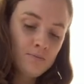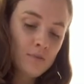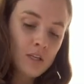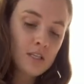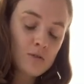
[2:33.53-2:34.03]

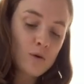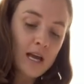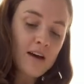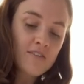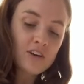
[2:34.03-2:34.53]
Because we
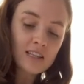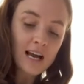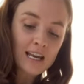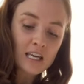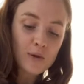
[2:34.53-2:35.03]
are very
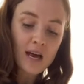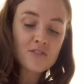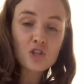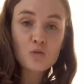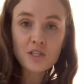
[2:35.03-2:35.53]
lucky, we have
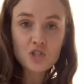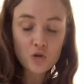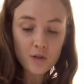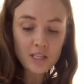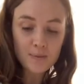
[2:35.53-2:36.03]
so much
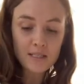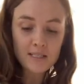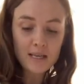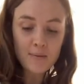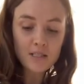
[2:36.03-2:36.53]
choice, but
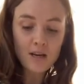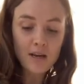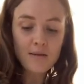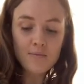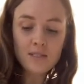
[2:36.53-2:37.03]

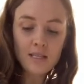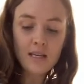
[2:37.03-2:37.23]
sometimes